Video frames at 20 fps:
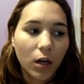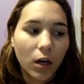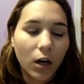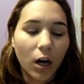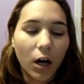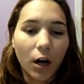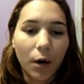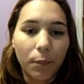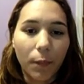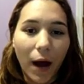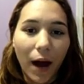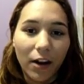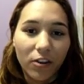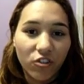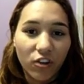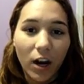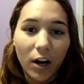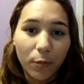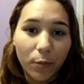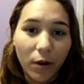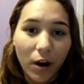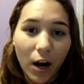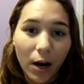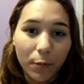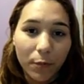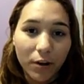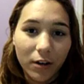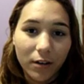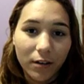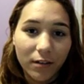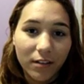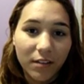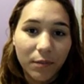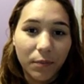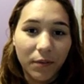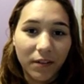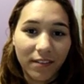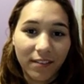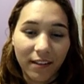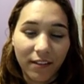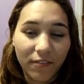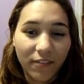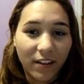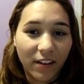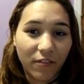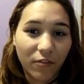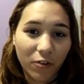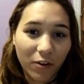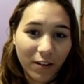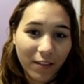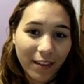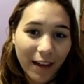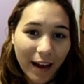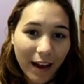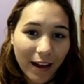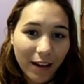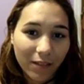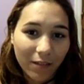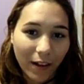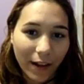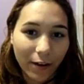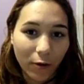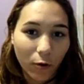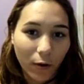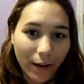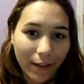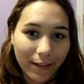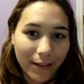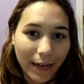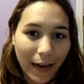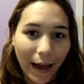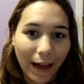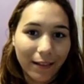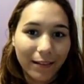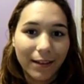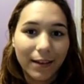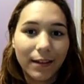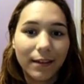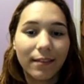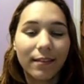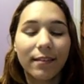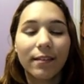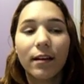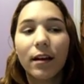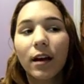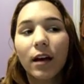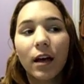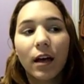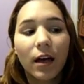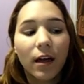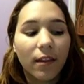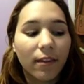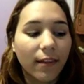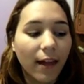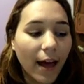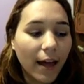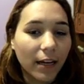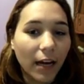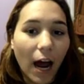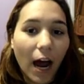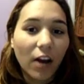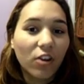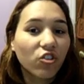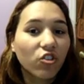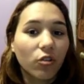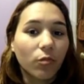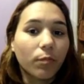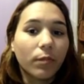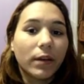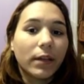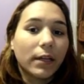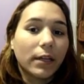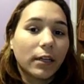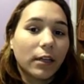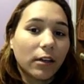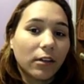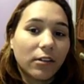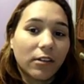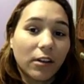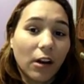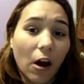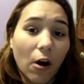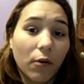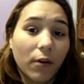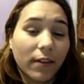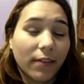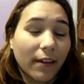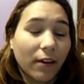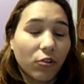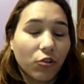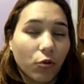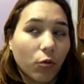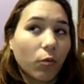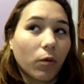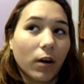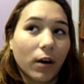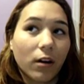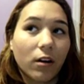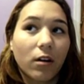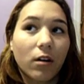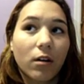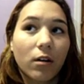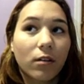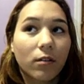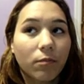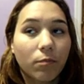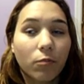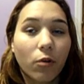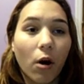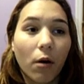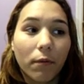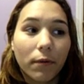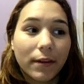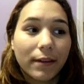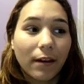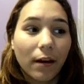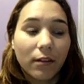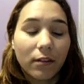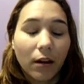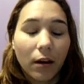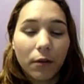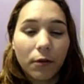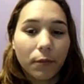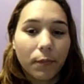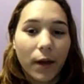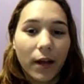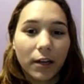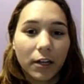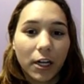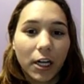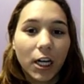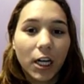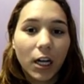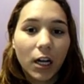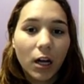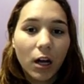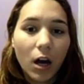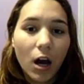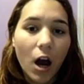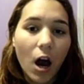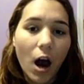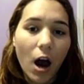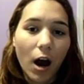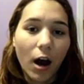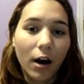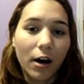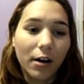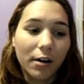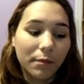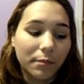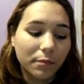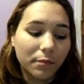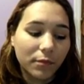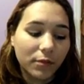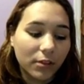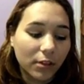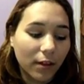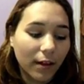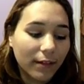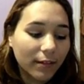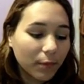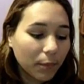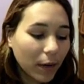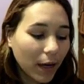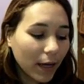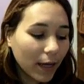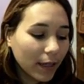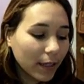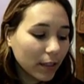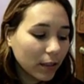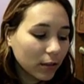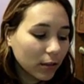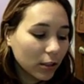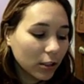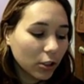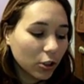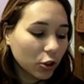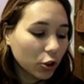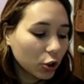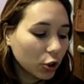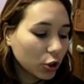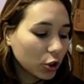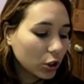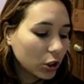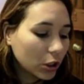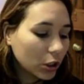eyeshadow primer specific for that, like oily eyelids, then I should be good to go, and they should work probably 10 times better. So that's my little